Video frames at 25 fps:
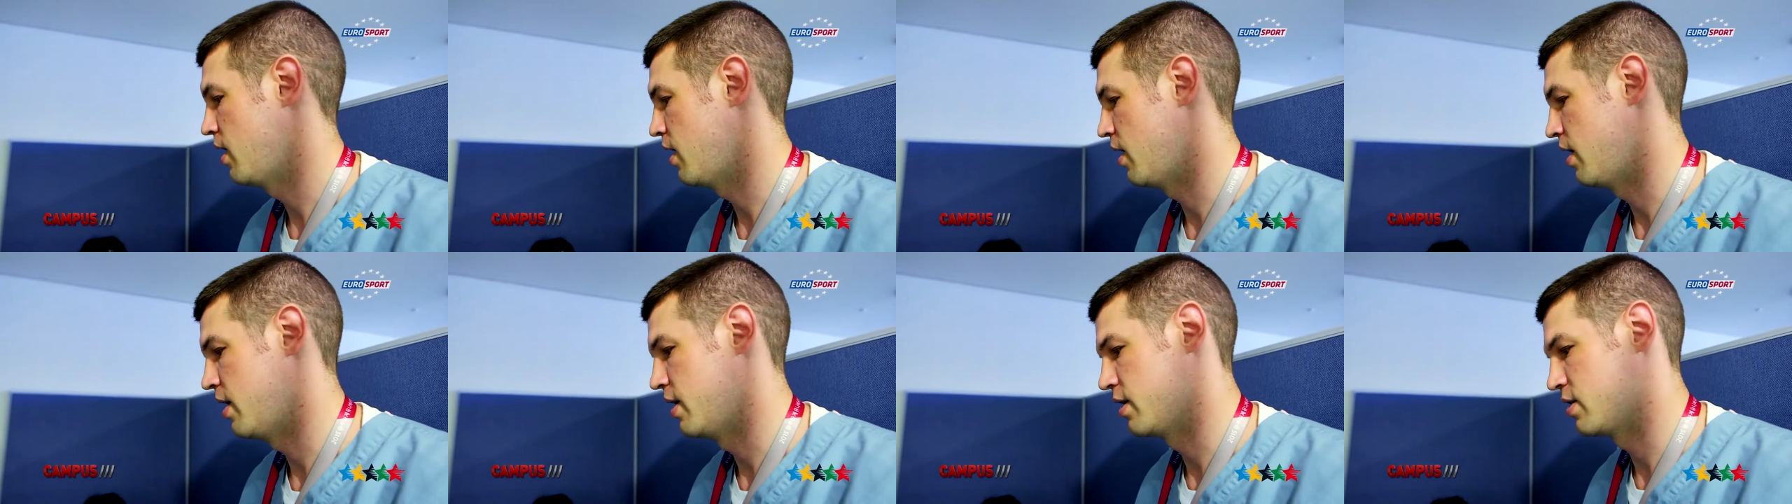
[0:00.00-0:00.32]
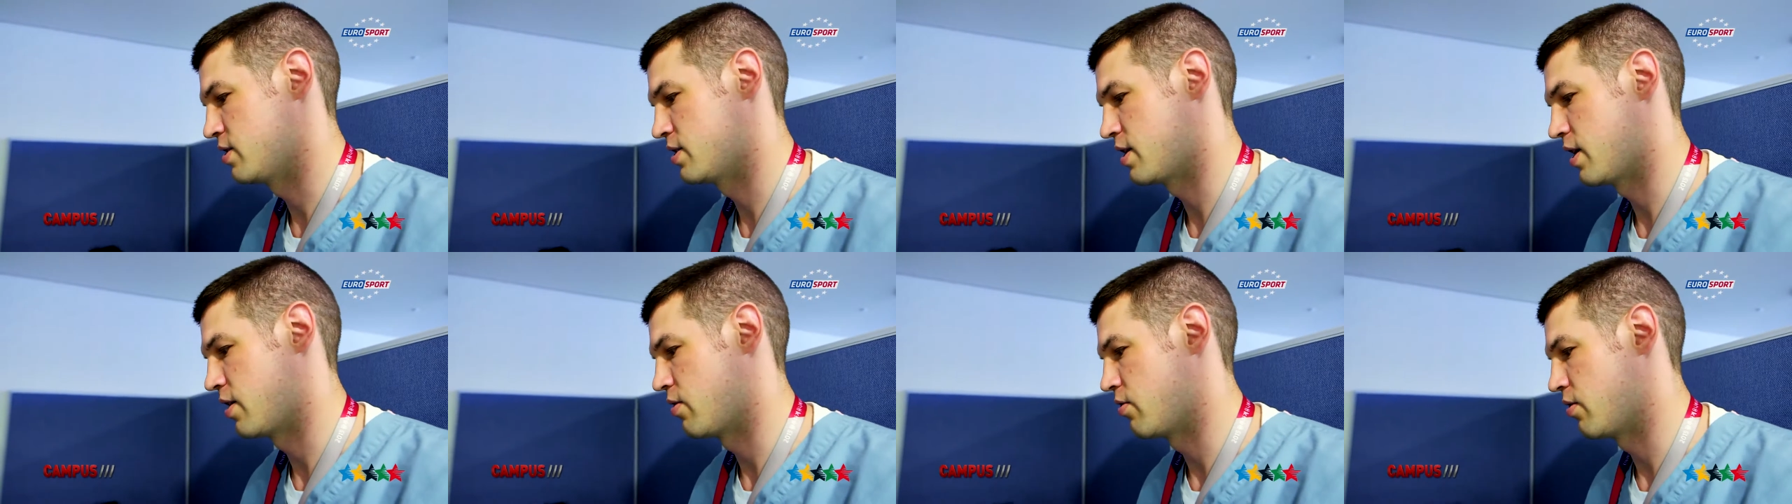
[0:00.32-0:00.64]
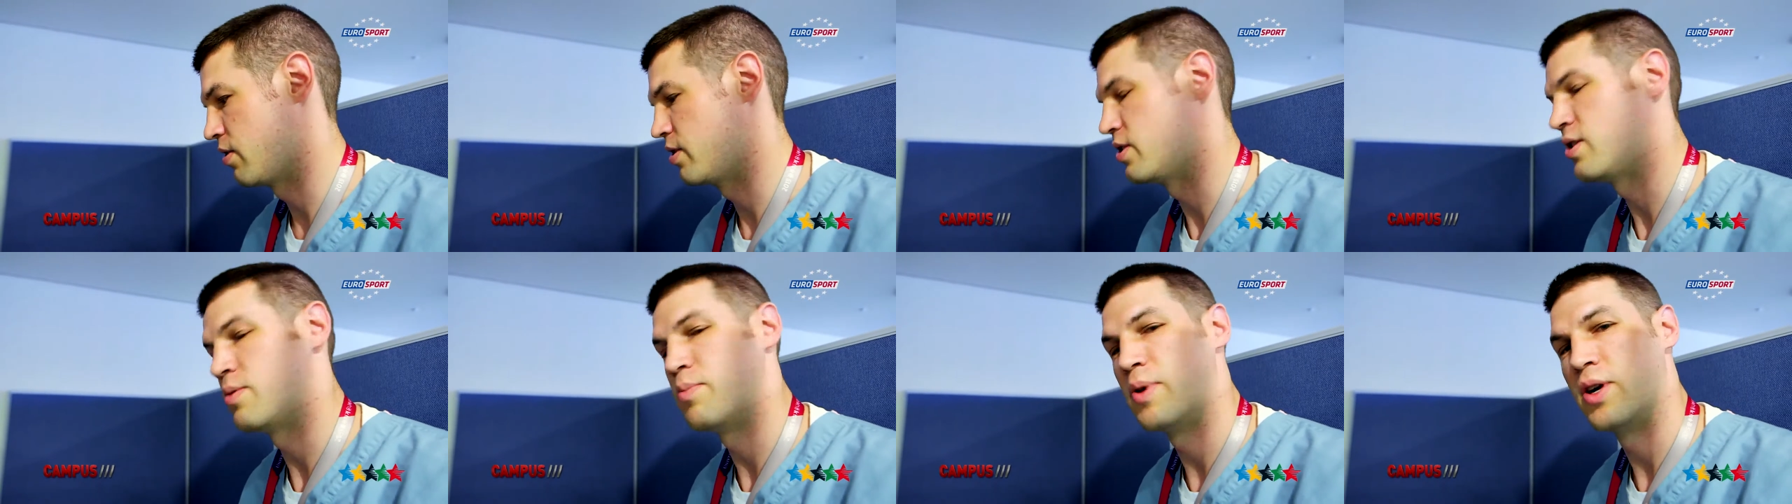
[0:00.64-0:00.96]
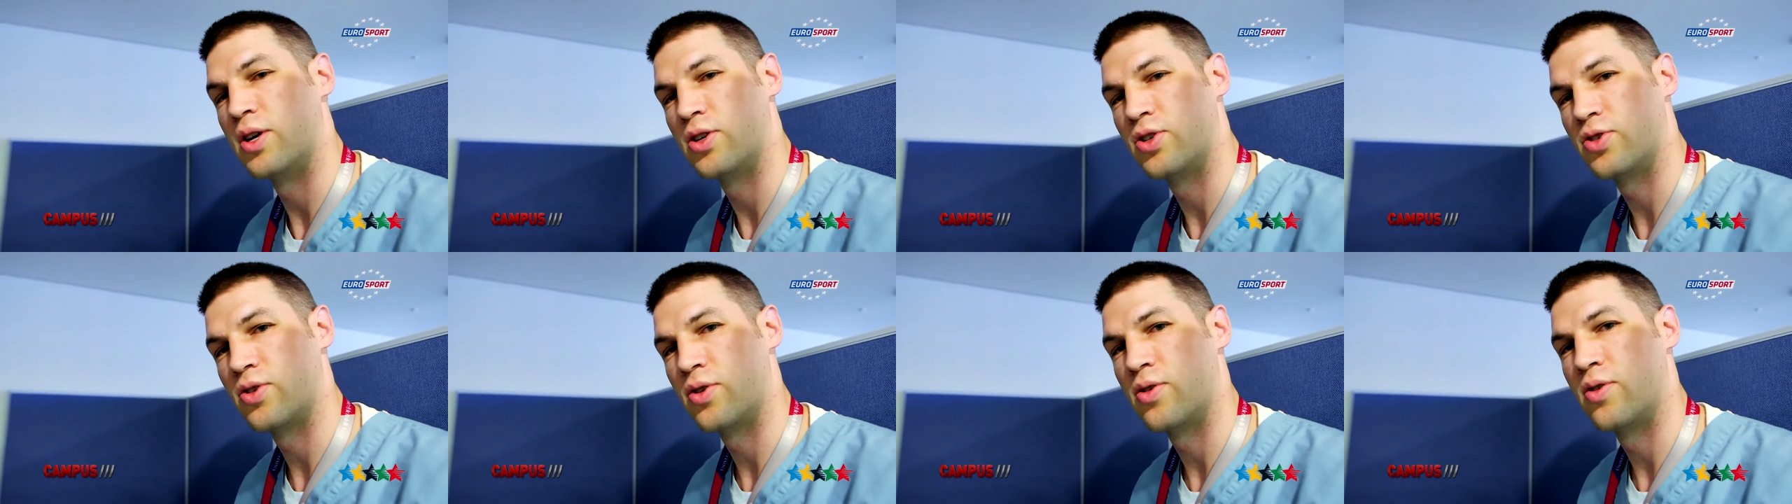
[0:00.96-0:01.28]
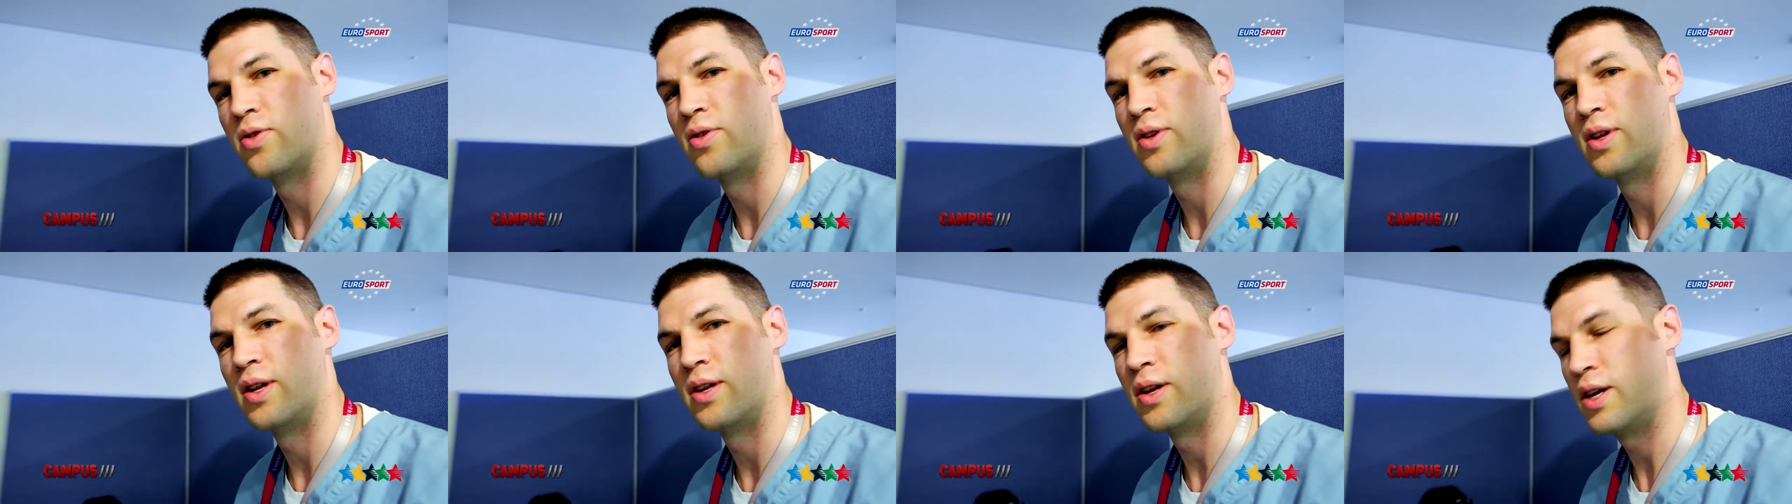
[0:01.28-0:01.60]
uh, etc., to make
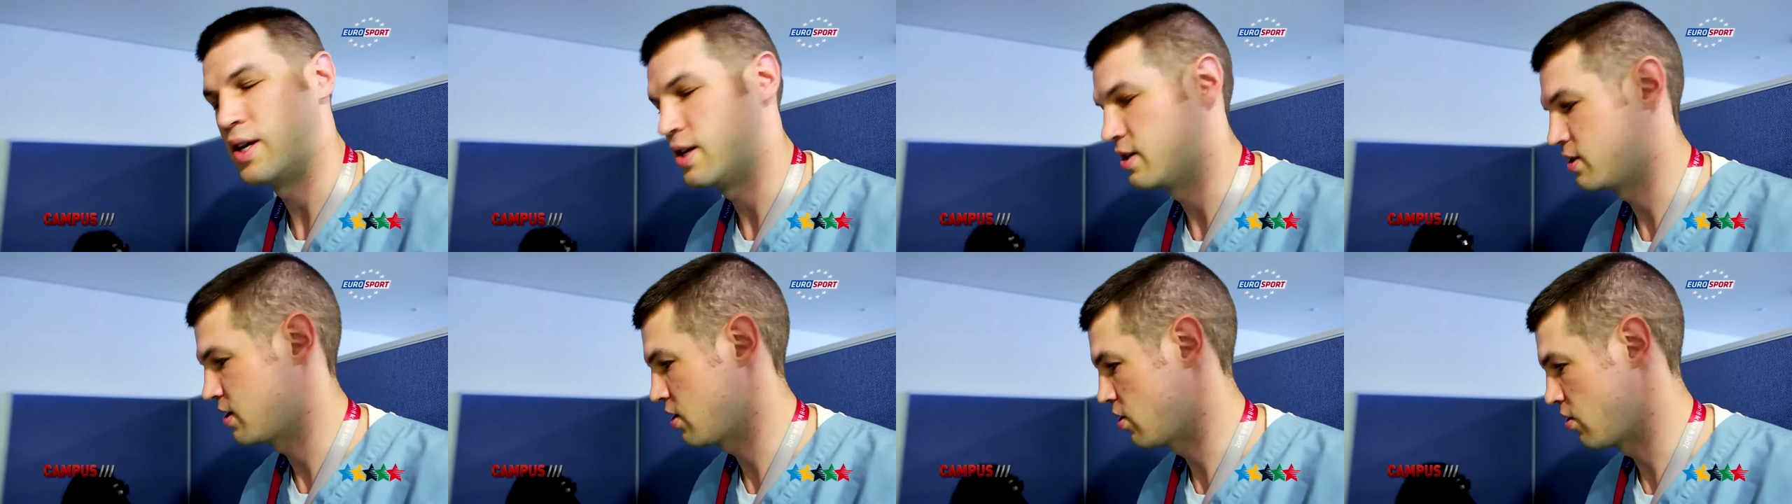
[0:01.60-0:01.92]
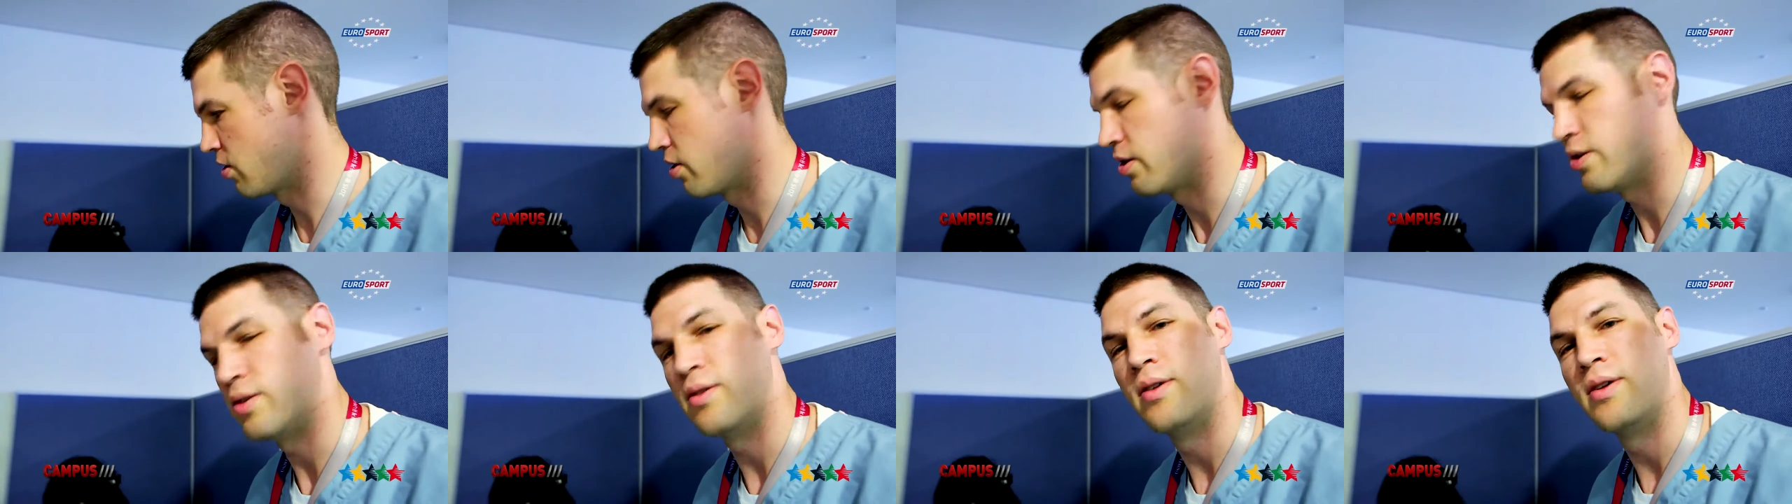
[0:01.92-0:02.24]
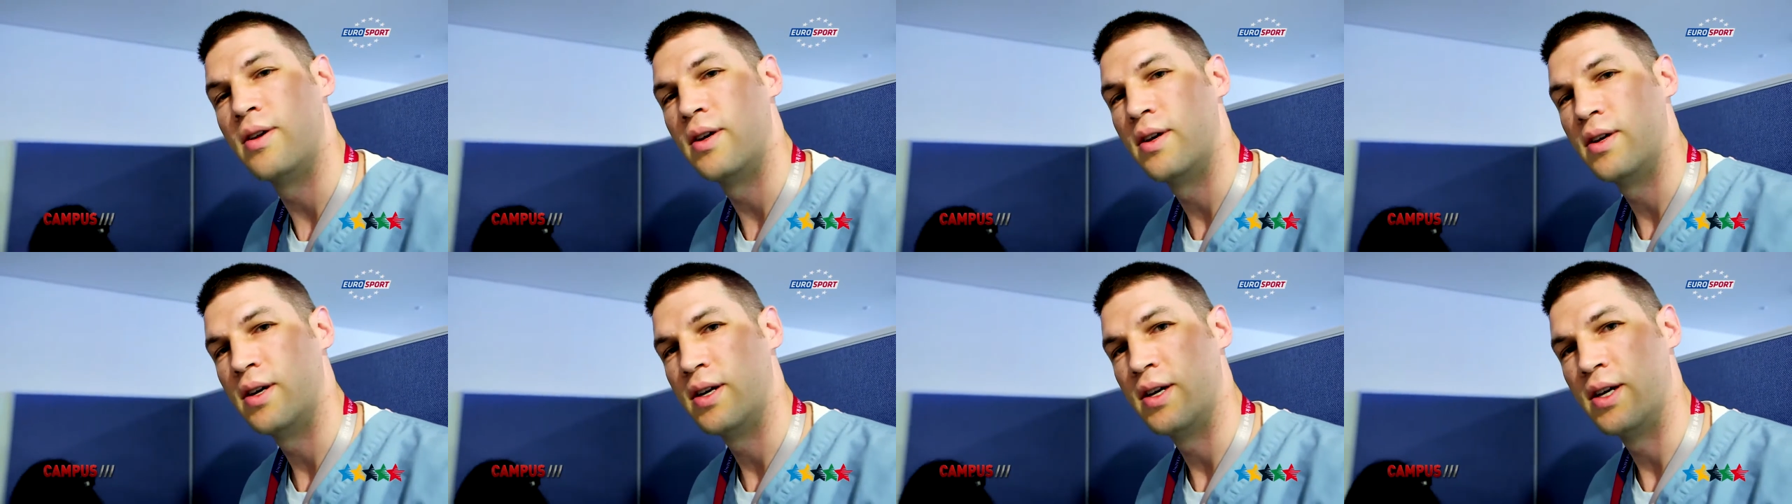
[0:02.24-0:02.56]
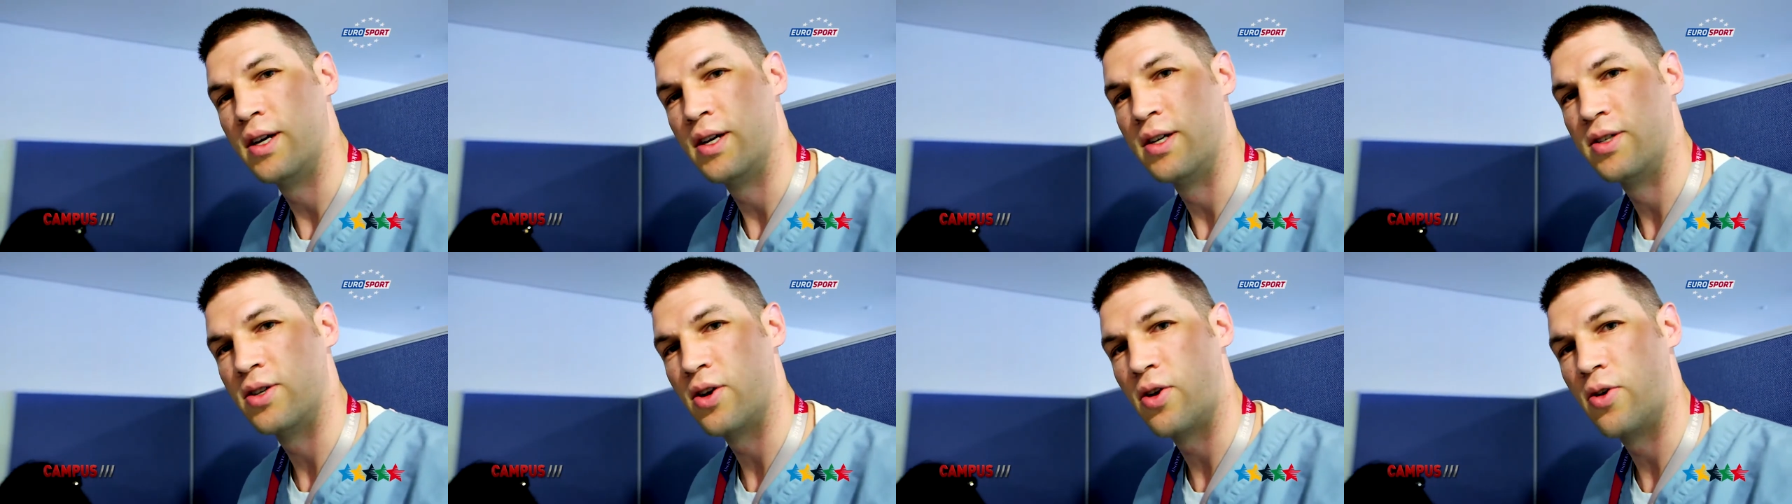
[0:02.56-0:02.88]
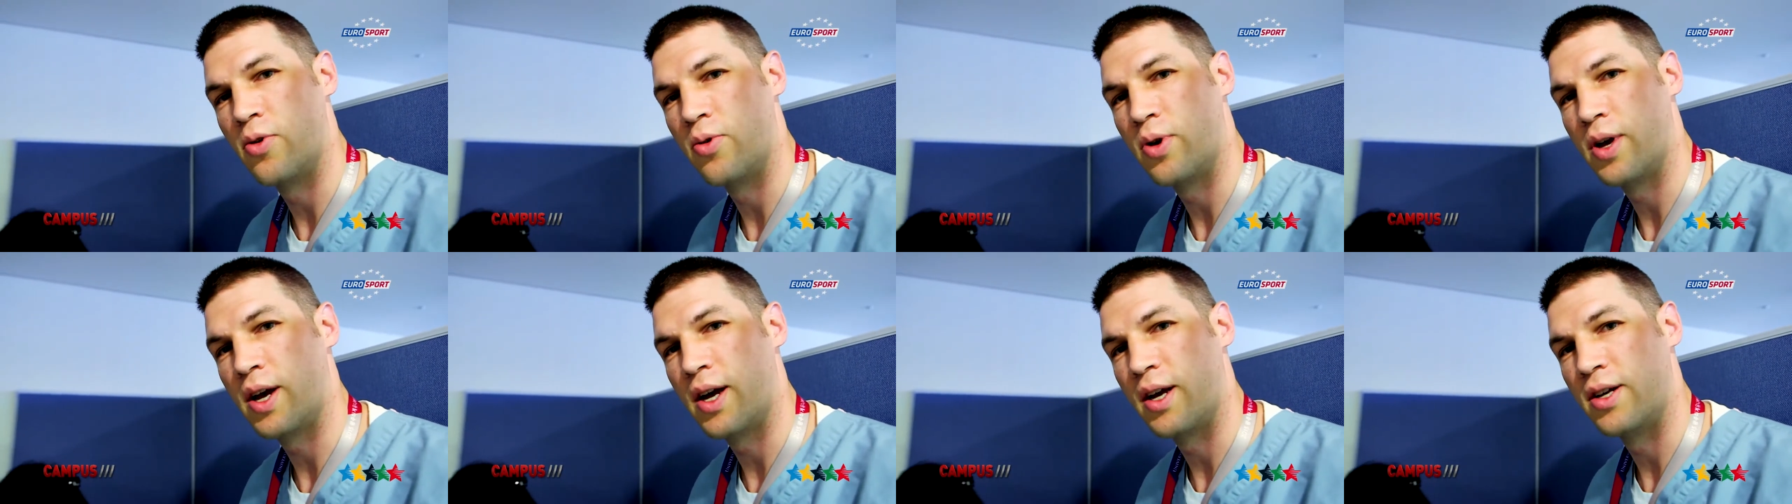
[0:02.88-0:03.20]
sure that his heart is
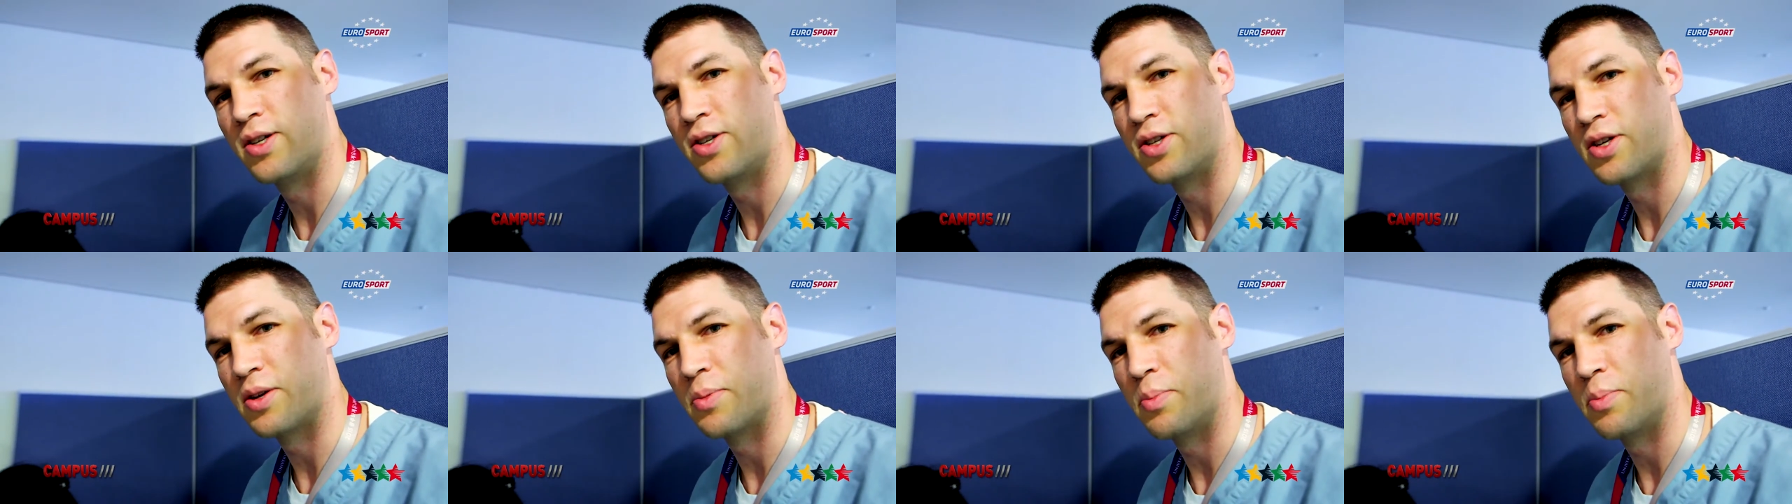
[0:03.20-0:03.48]
okay to